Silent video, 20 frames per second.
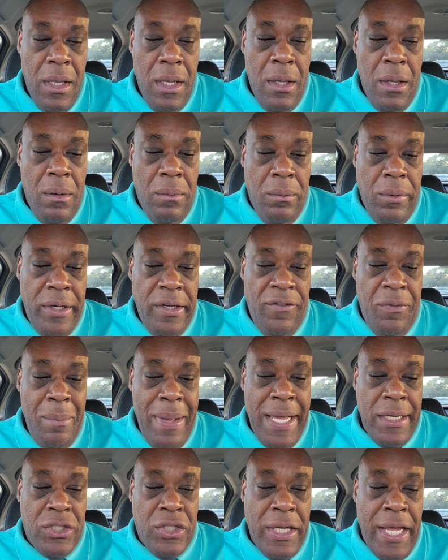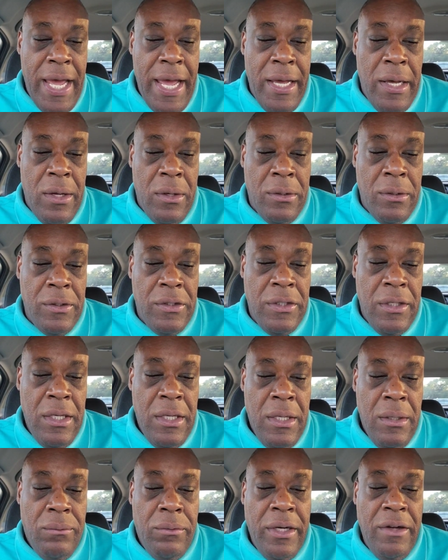What if my child?
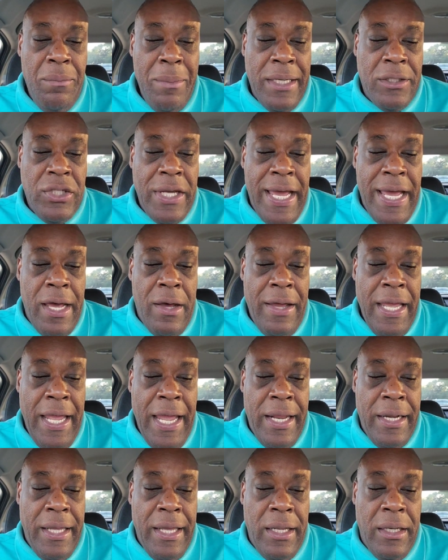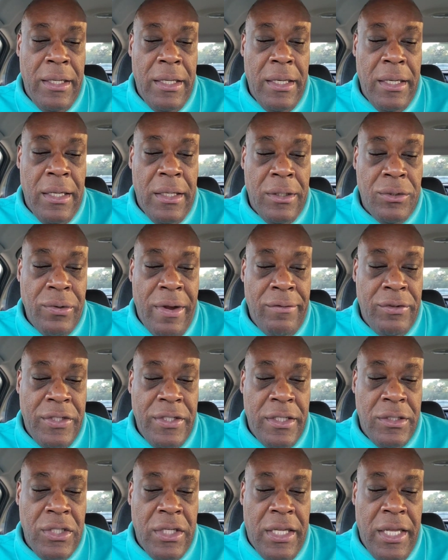What if my child had a, a driver's
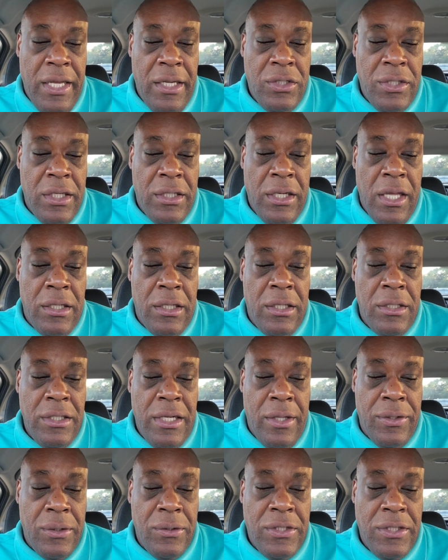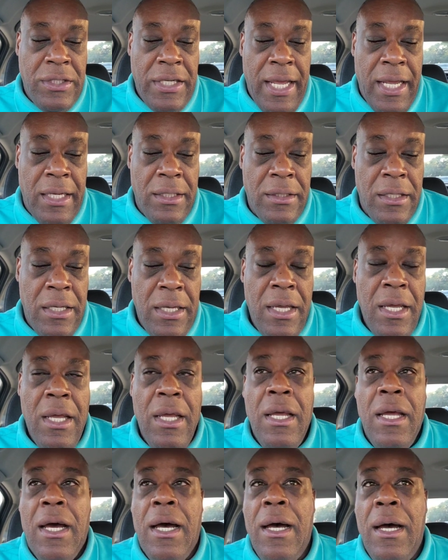education in another state?
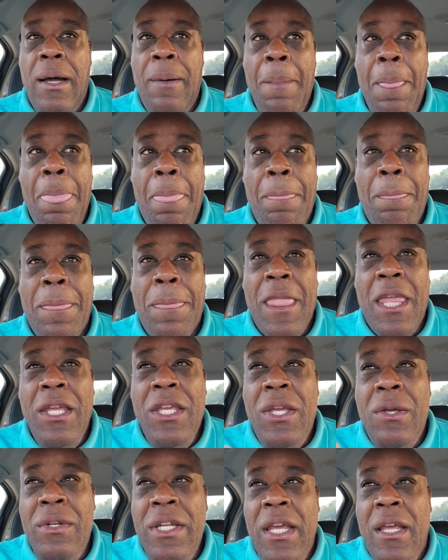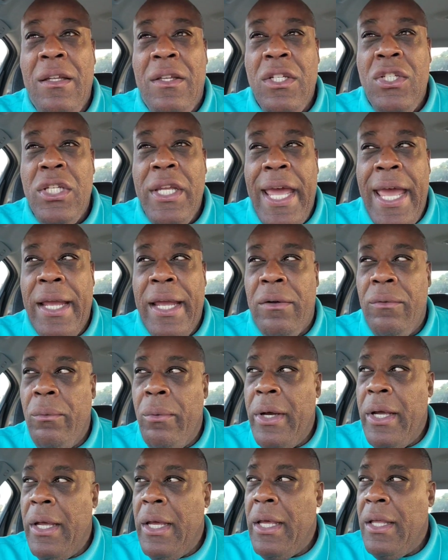Um, you need to check
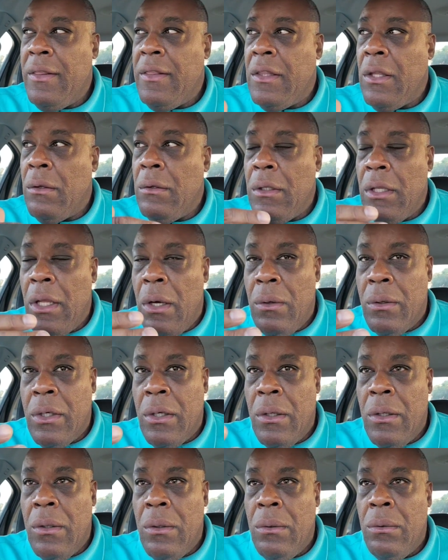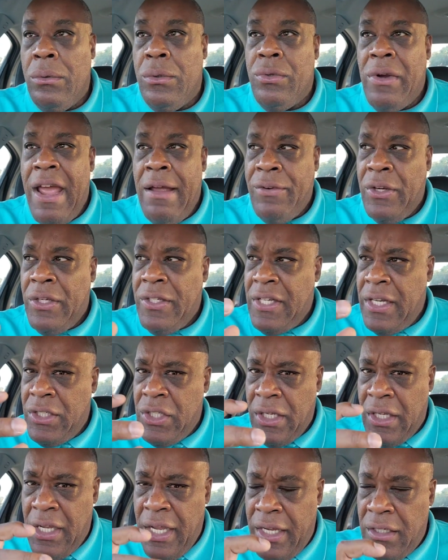with the local driver's
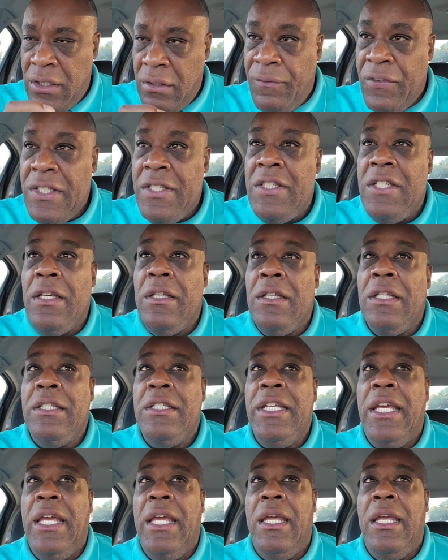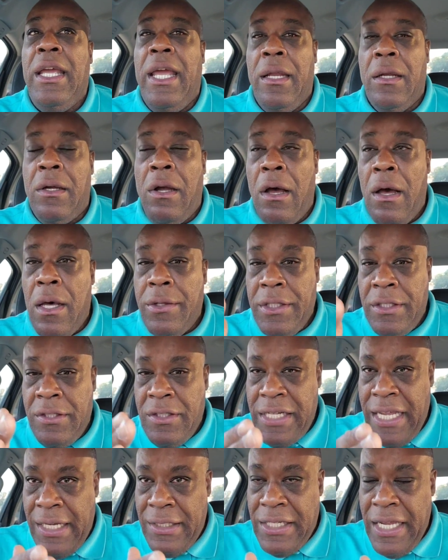education facility and call the
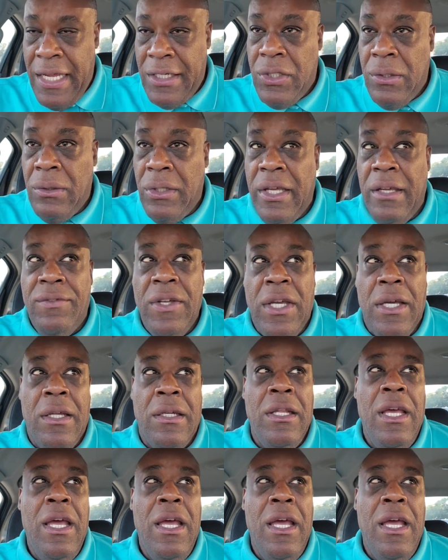state that you live in.